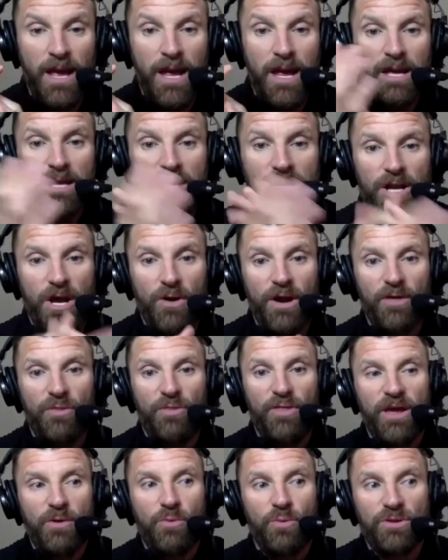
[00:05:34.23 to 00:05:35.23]
And I
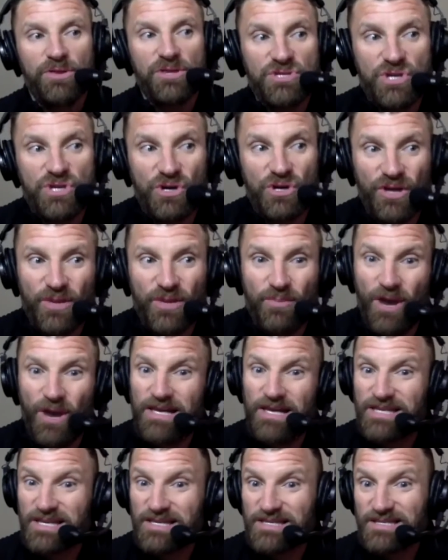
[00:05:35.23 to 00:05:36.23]
think what the journaling
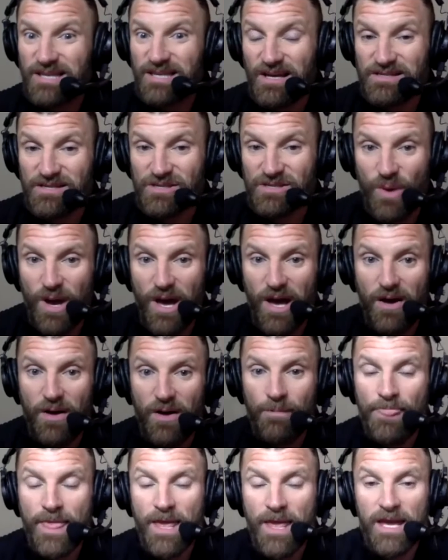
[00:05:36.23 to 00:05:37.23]
process does as well
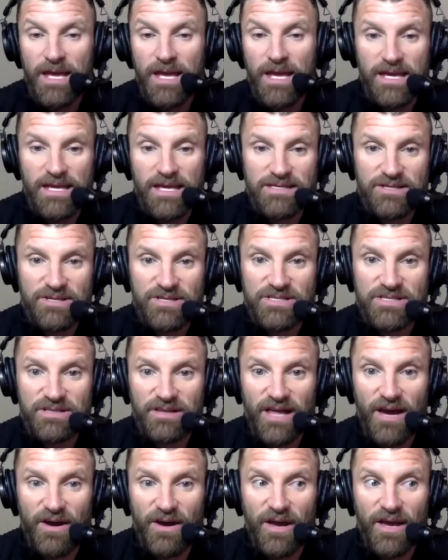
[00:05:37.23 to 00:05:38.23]
is it just
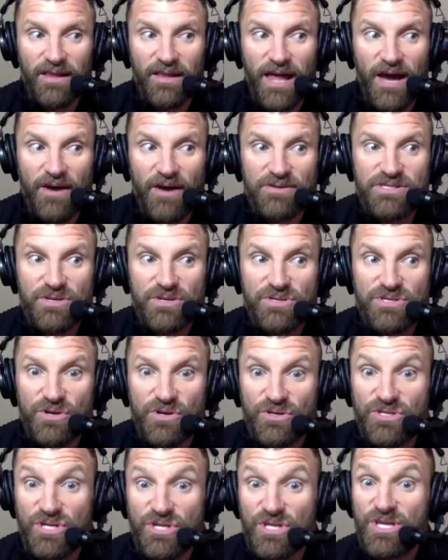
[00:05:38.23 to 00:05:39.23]
allows you to
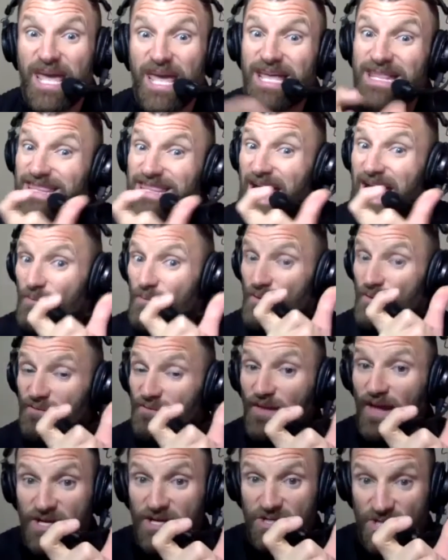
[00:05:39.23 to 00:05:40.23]
hit that
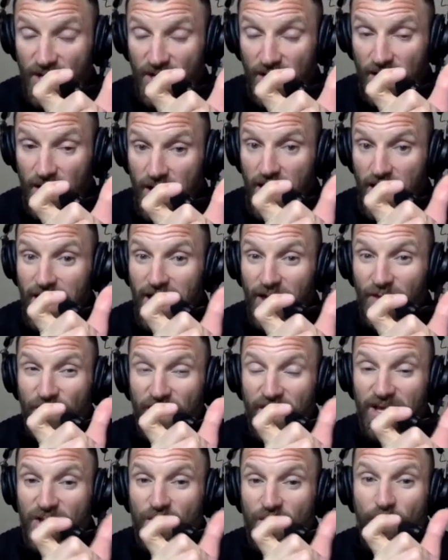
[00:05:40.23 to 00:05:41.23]
reflection. I
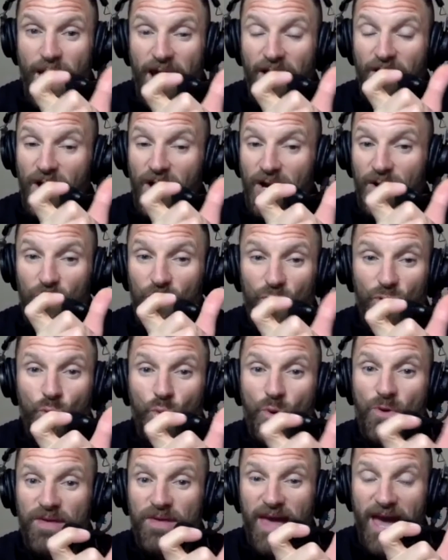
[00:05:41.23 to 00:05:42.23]
think no matter on
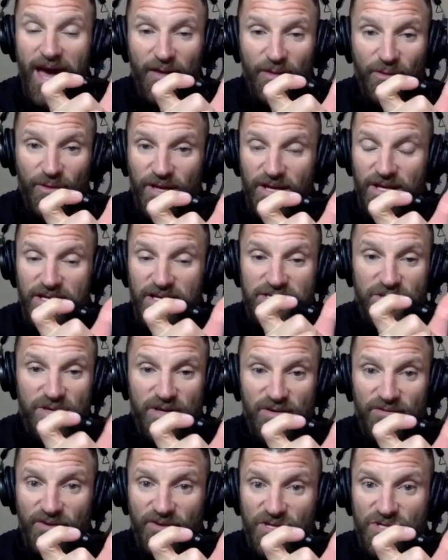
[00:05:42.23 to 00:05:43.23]
who the athlete is, or the
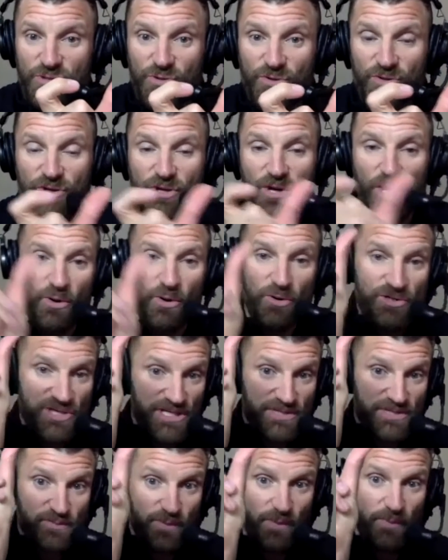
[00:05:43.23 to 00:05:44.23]
official or the coach,
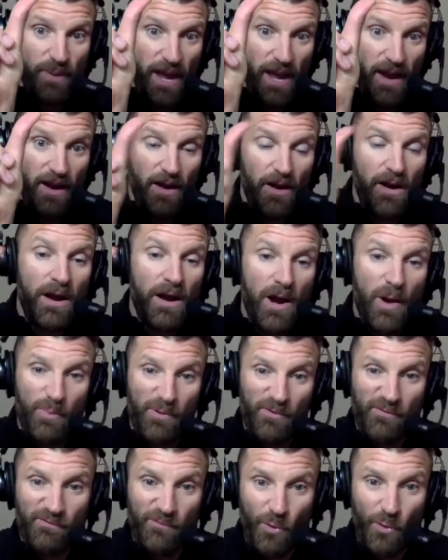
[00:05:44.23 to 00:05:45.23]
it's prepare,
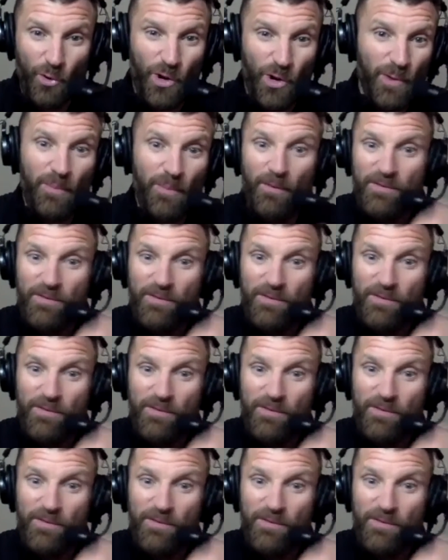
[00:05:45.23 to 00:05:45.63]
perform,